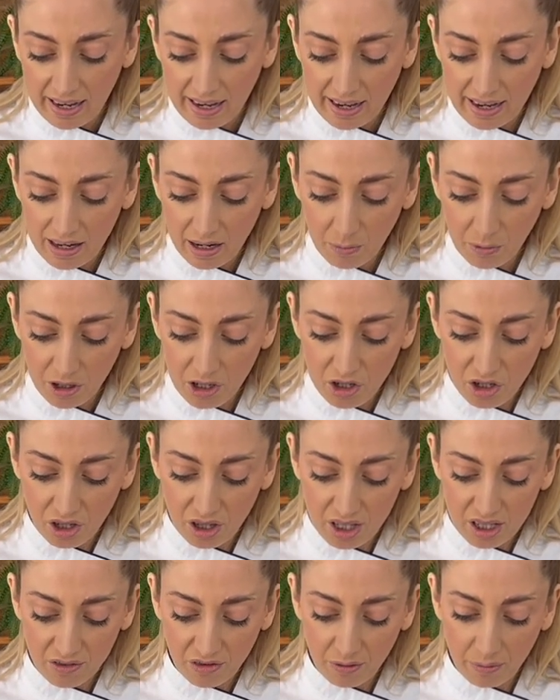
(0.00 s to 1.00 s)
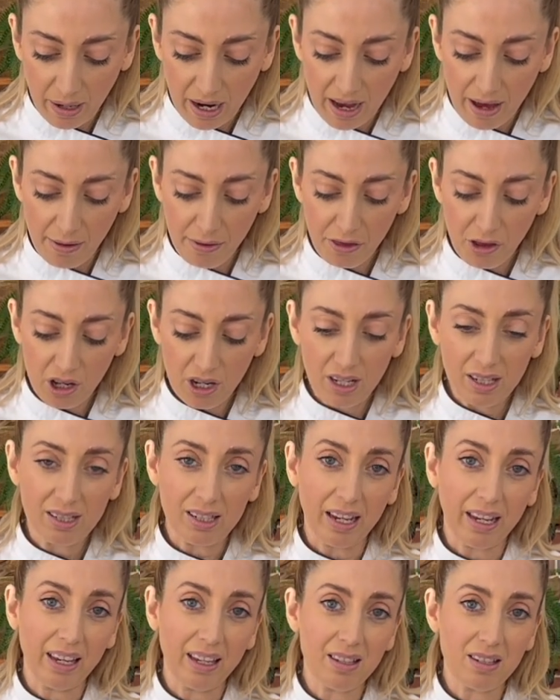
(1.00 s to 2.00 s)
And I'm going to do this for about 30
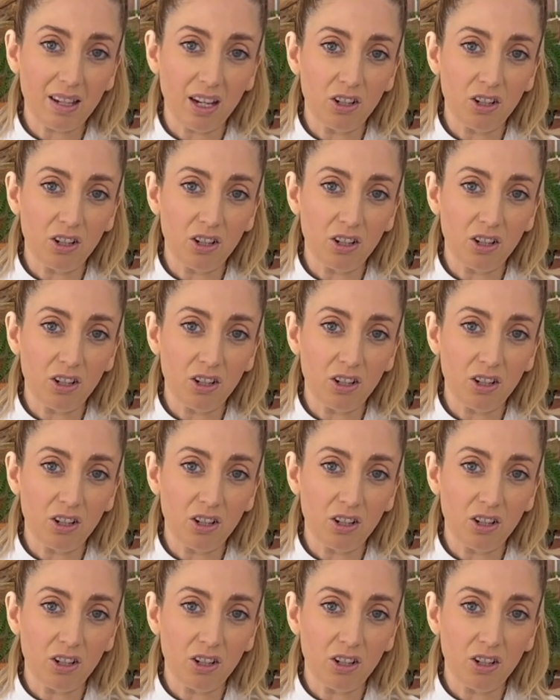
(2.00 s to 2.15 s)
seconds.